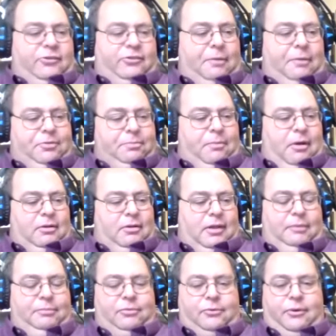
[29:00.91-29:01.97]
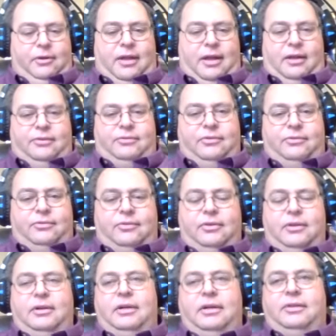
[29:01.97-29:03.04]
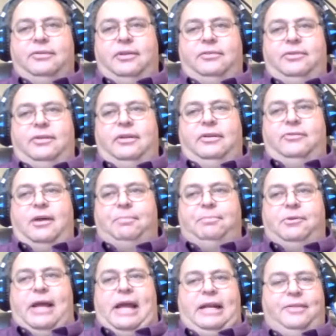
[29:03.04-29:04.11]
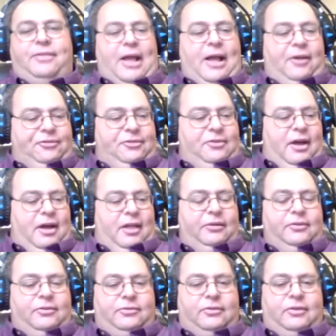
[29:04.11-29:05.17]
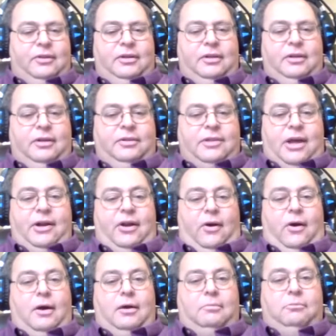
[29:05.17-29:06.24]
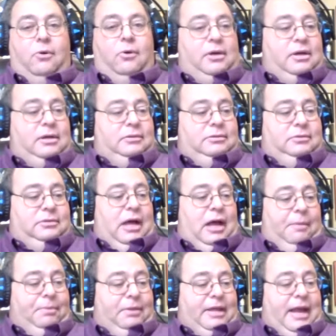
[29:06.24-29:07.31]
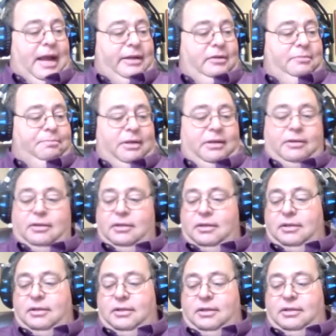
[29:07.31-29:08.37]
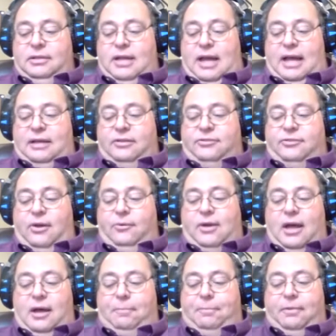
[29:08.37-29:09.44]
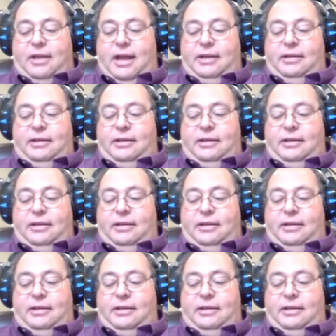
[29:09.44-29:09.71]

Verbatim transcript: Although when you get up near the limits of the eight thousand uh, dollars, sometimes people will come in with attorneys. Uh,